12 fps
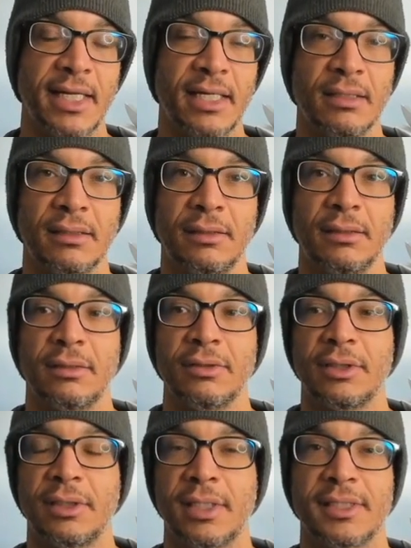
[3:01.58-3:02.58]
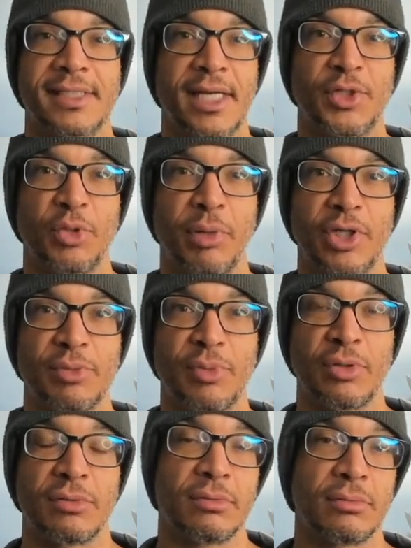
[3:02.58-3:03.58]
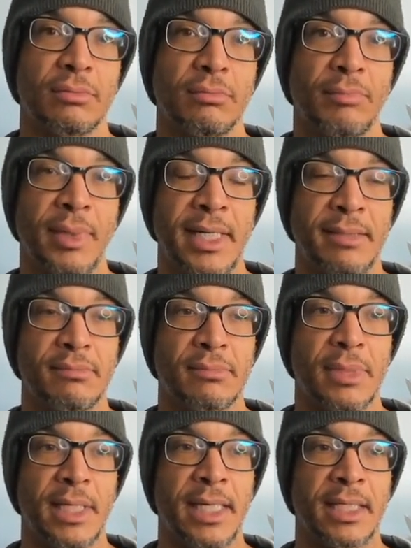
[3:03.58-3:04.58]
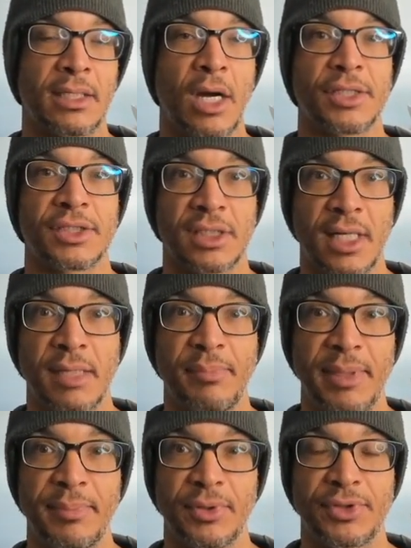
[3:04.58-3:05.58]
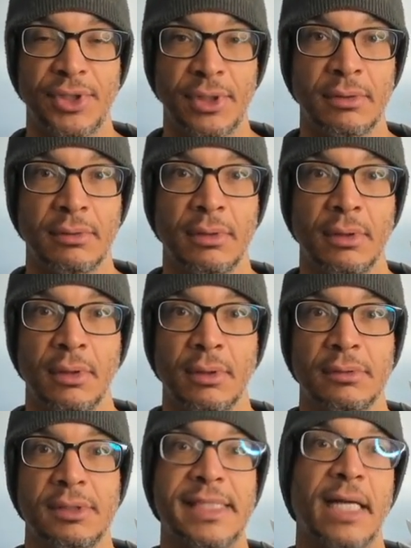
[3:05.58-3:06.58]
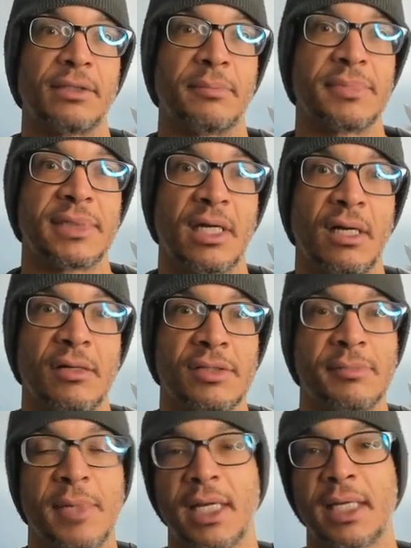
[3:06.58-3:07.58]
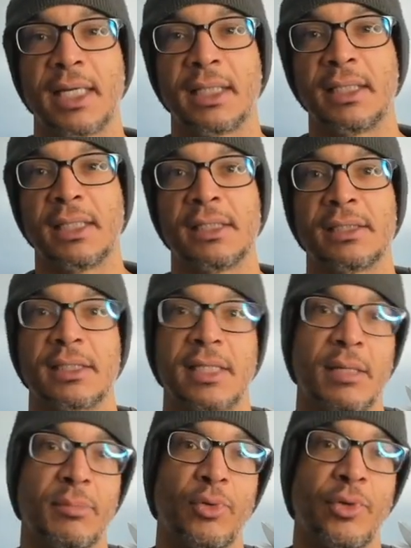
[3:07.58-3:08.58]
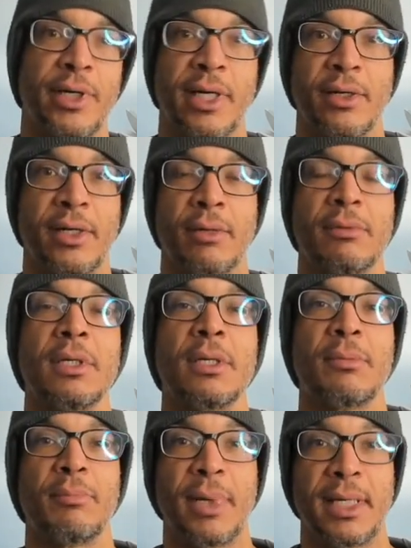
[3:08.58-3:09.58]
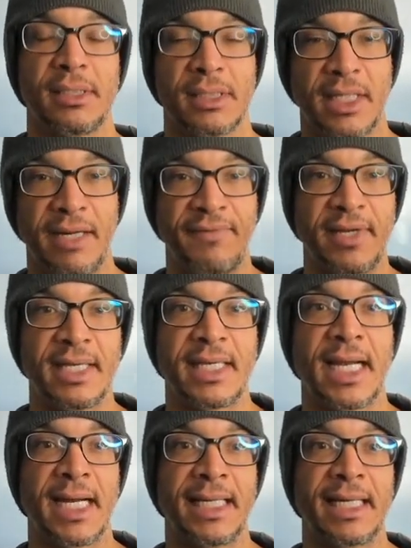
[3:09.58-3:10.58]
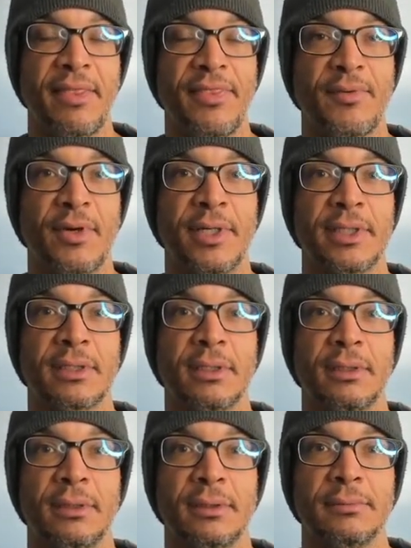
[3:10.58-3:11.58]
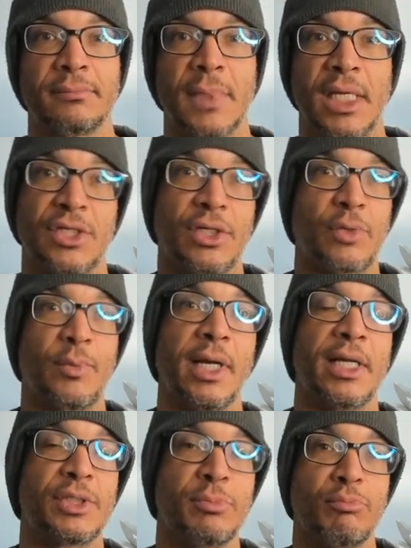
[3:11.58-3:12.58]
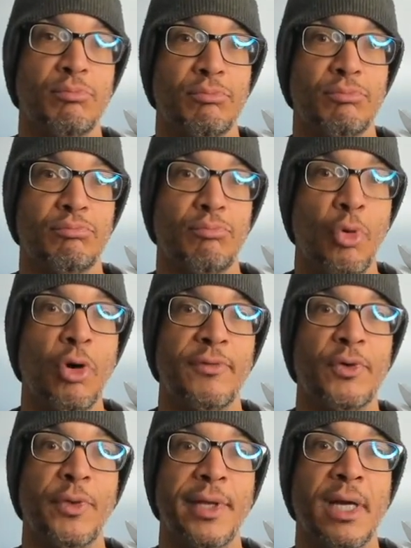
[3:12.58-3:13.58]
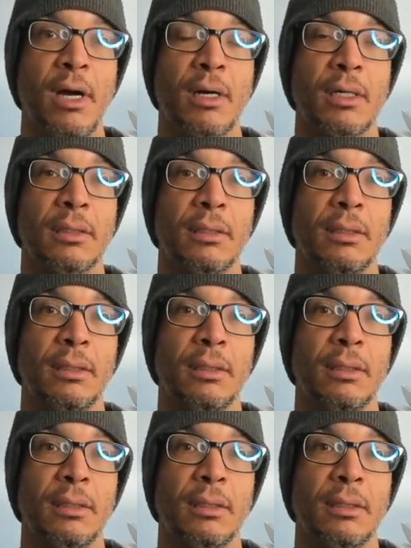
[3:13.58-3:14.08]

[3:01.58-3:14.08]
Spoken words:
it. It doesn't sound too pleasurable, but it causes a lot of people to doubt themselves. I'm not going to get this. It's kind of boring. I don't know. But if they can kind of get through it and start to realize more of who they are